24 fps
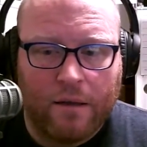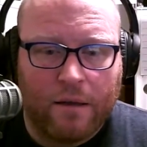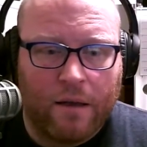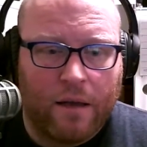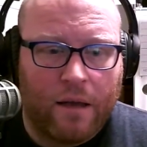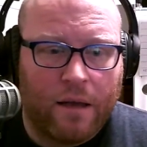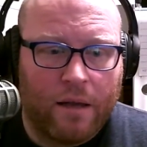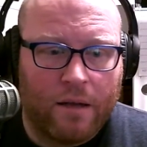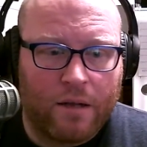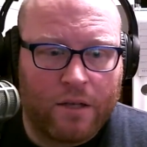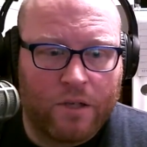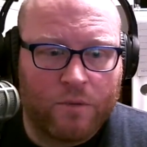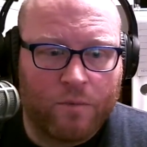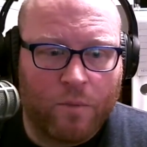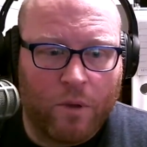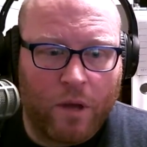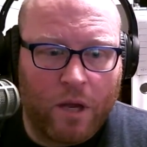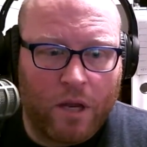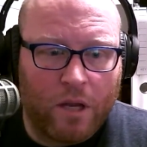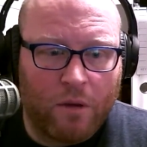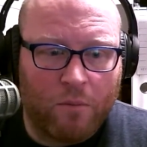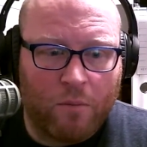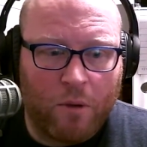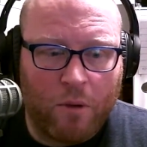and
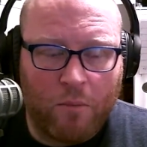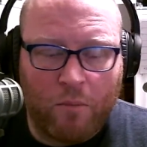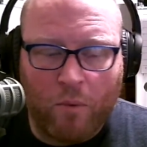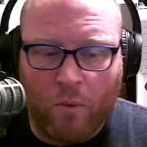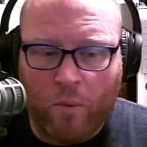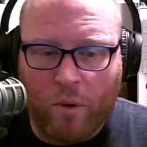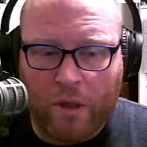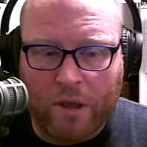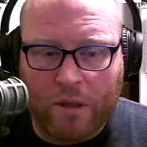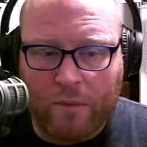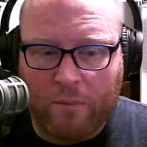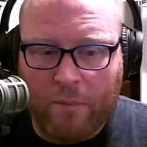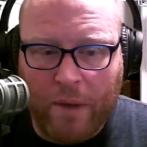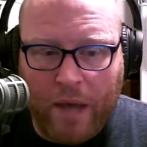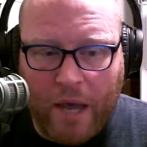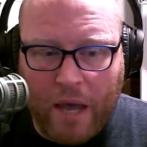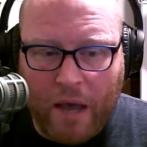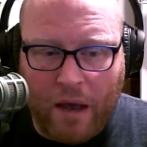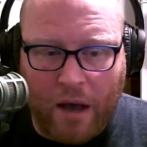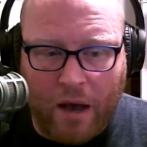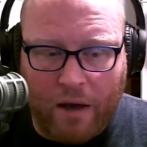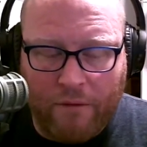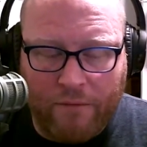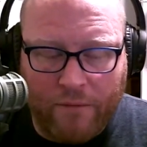explain to people what the
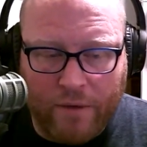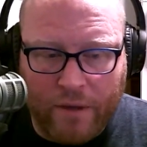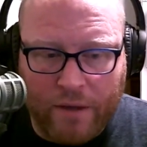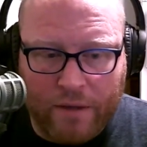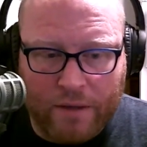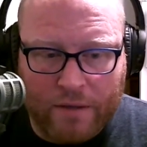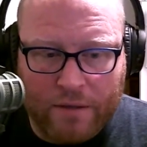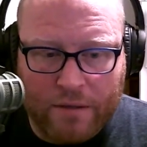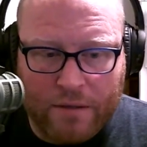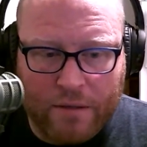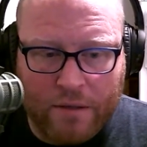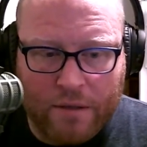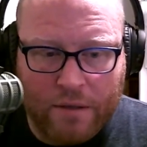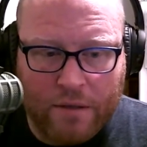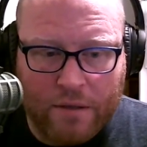payoff is,